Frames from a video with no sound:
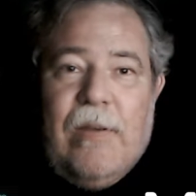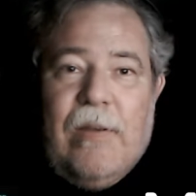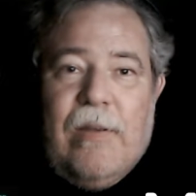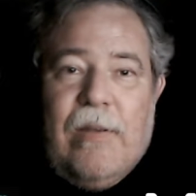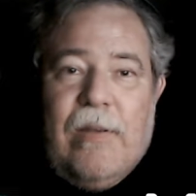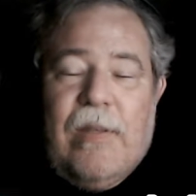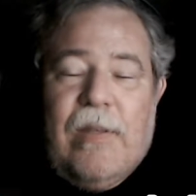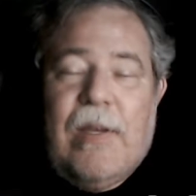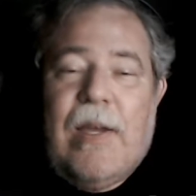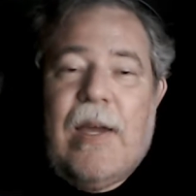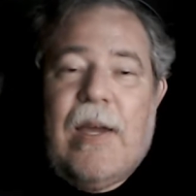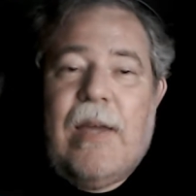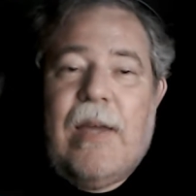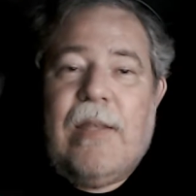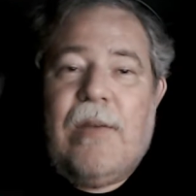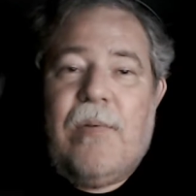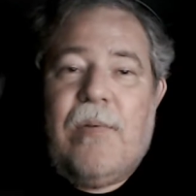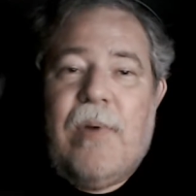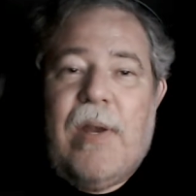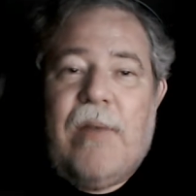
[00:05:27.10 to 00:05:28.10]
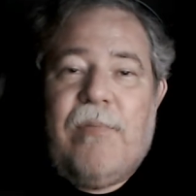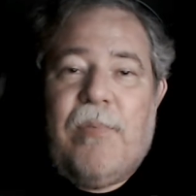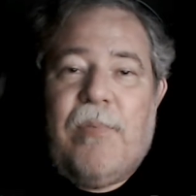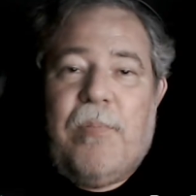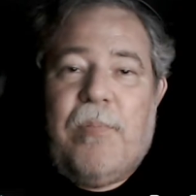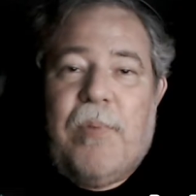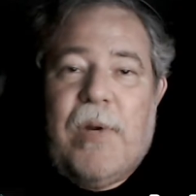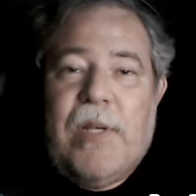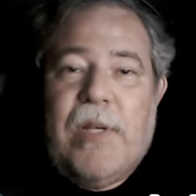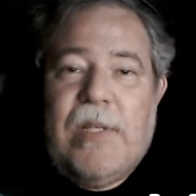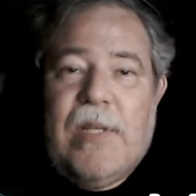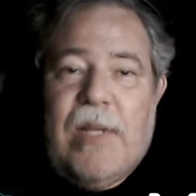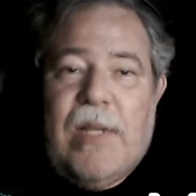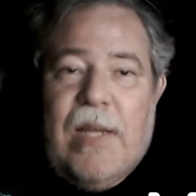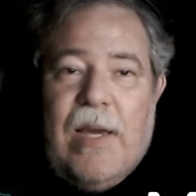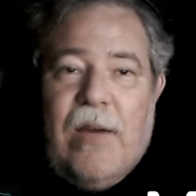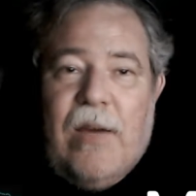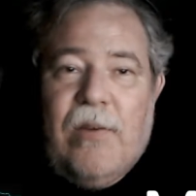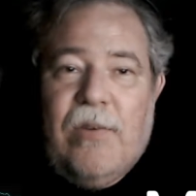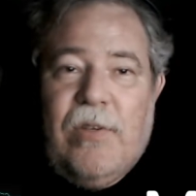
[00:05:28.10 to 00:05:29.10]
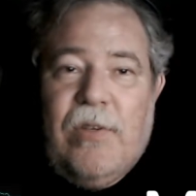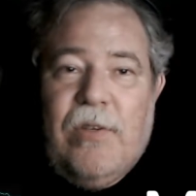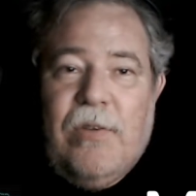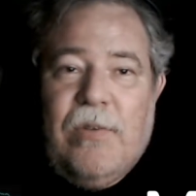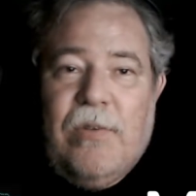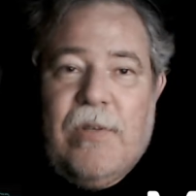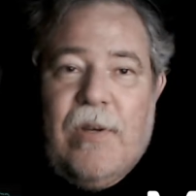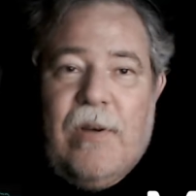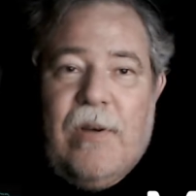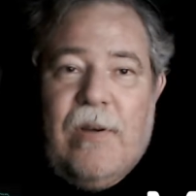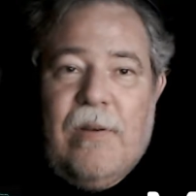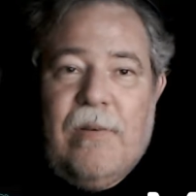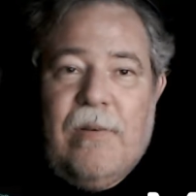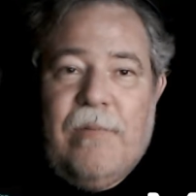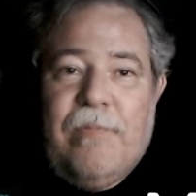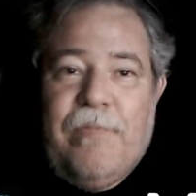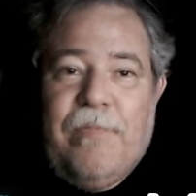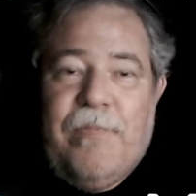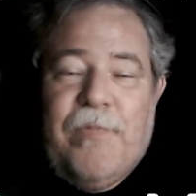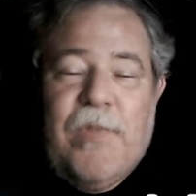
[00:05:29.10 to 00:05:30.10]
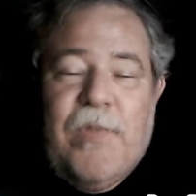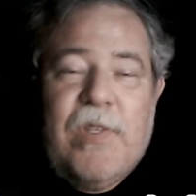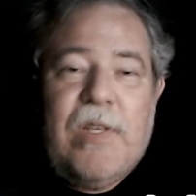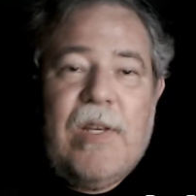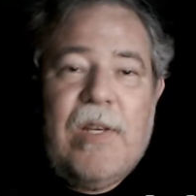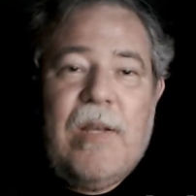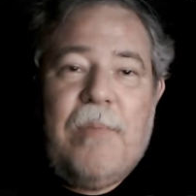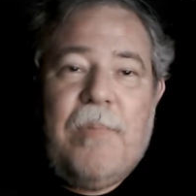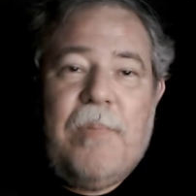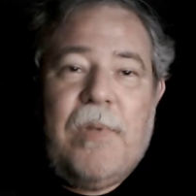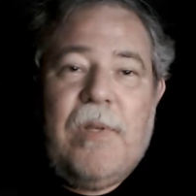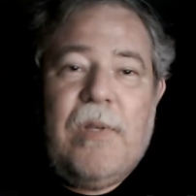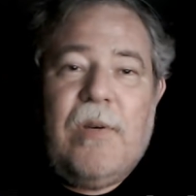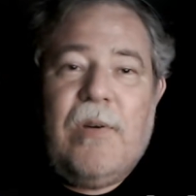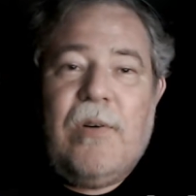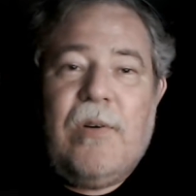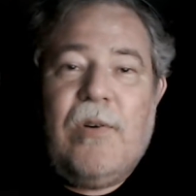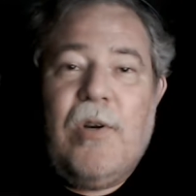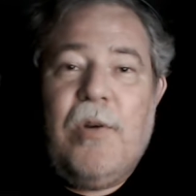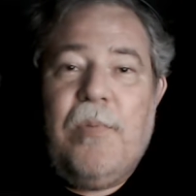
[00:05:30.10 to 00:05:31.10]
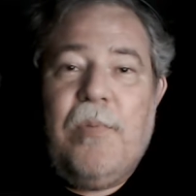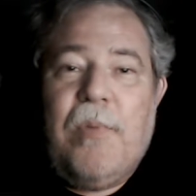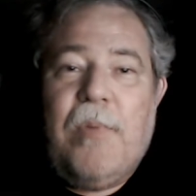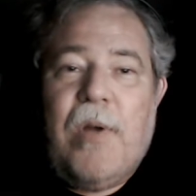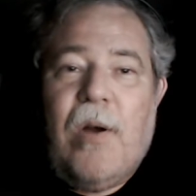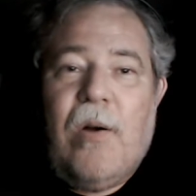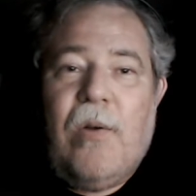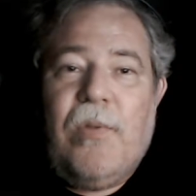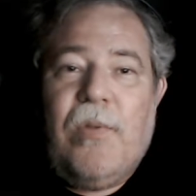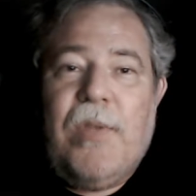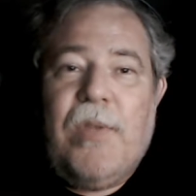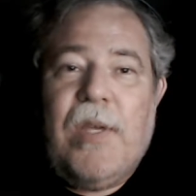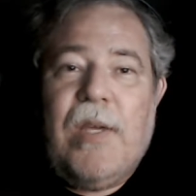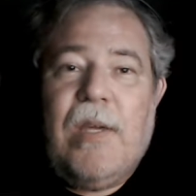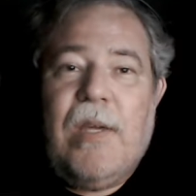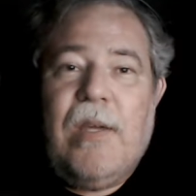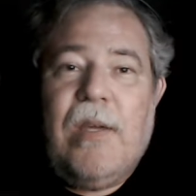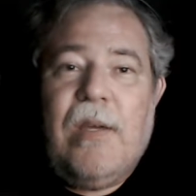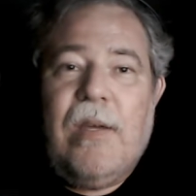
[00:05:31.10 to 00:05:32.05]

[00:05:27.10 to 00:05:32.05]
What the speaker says: the guy that ran for president out in Utah set up a little group called the